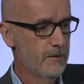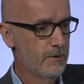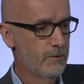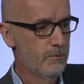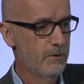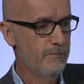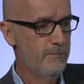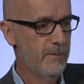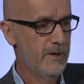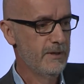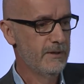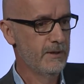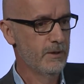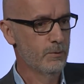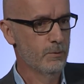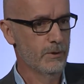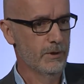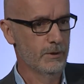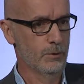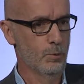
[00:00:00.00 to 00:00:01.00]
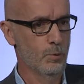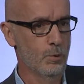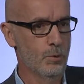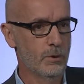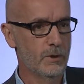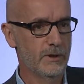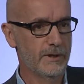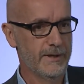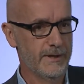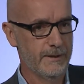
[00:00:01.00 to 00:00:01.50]
We've made the oil
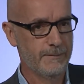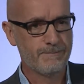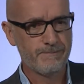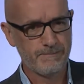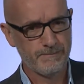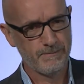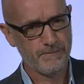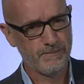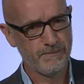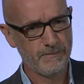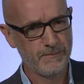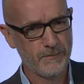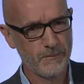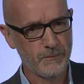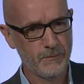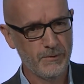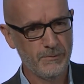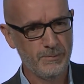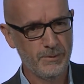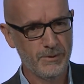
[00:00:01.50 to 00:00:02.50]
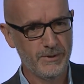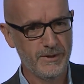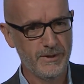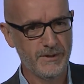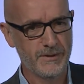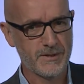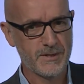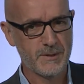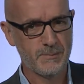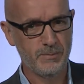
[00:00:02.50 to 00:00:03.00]
orderly. We've put it
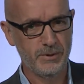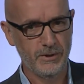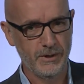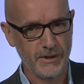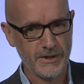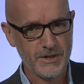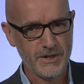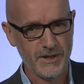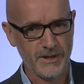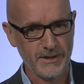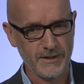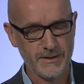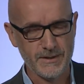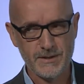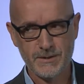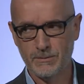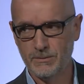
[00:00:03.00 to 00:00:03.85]
into supply chains.